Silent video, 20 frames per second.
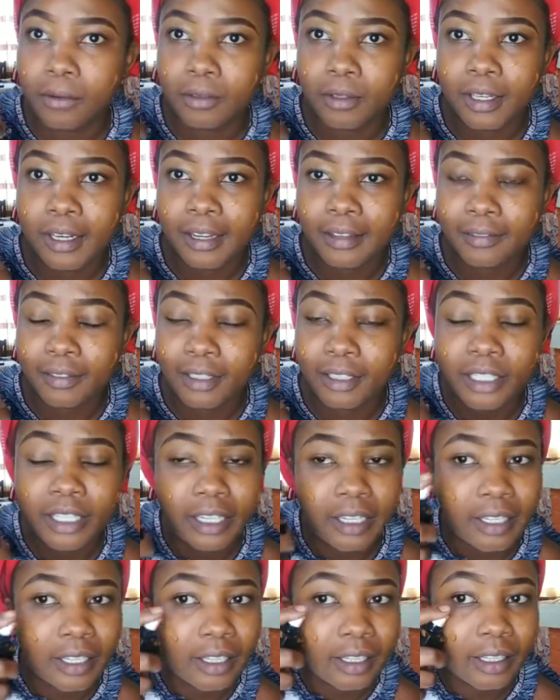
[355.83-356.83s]
11,
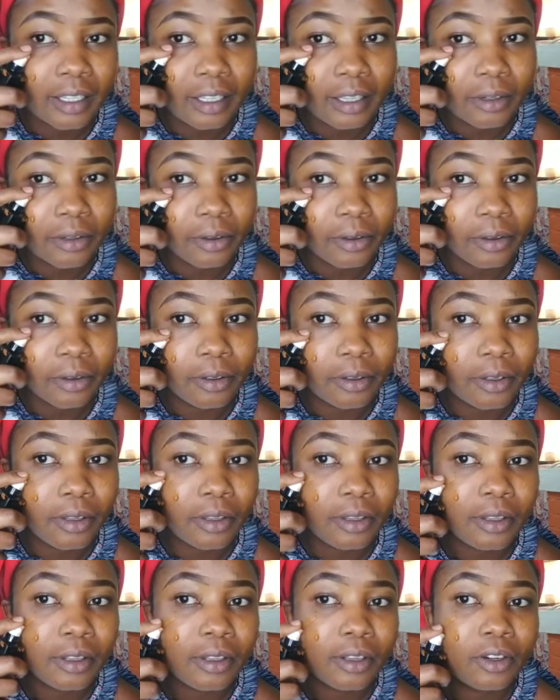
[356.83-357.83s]
really? I don't know.
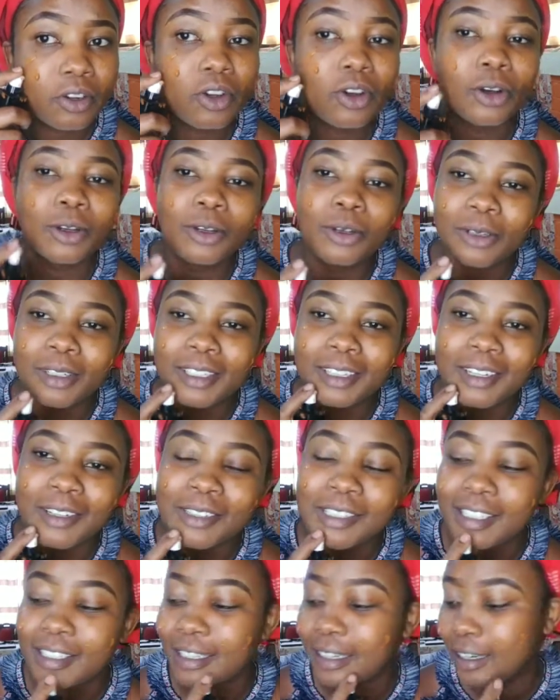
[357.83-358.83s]
No, not I
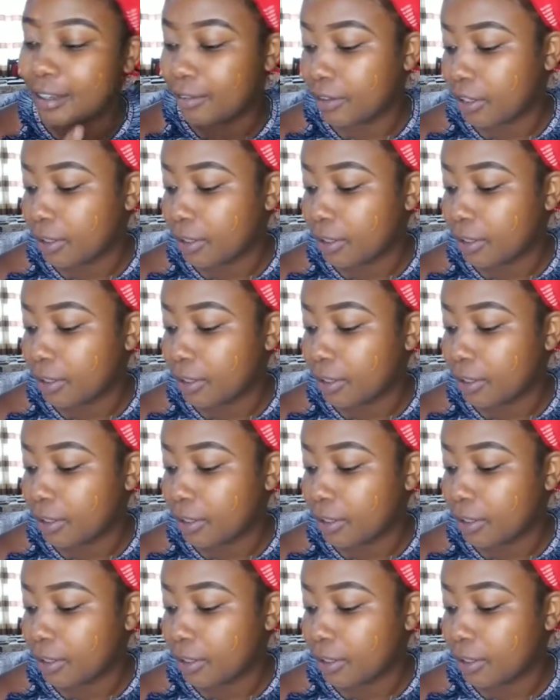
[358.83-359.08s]
wasn't 11.